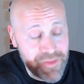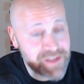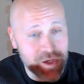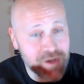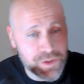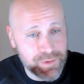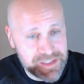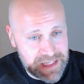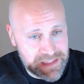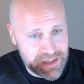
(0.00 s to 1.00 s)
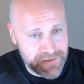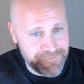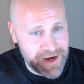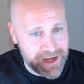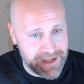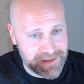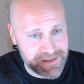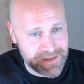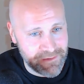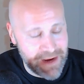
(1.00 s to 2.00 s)
This also extends into
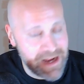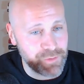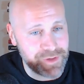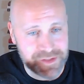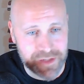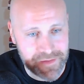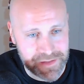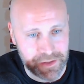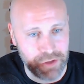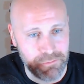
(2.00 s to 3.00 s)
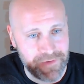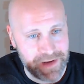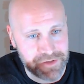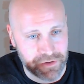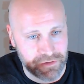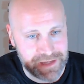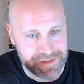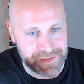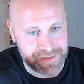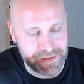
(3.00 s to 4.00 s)
finance, right? So we saw this in the global financial
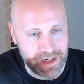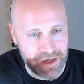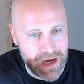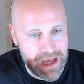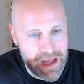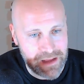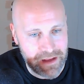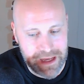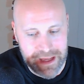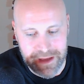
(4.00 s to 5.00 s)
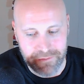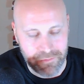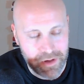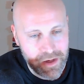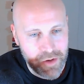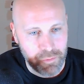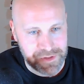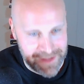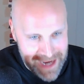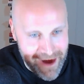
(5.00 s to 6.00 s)
crisis. I
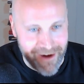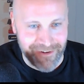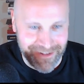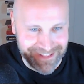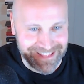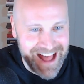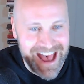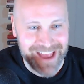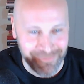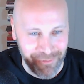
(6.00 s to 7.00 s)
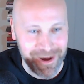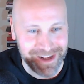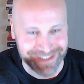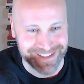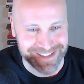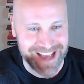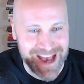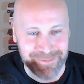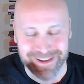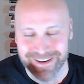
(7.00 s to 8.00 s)
was there live watching this
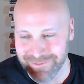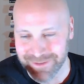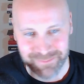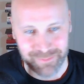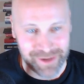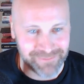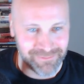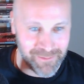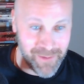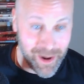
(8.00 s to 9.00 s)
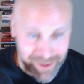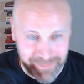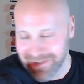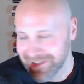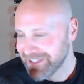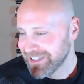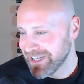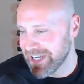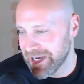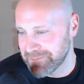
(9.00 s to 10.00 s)
happen. It was pretty remarkable,
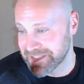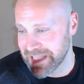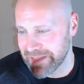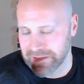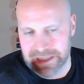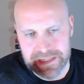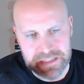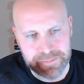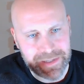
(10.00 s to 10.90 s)
to say the least.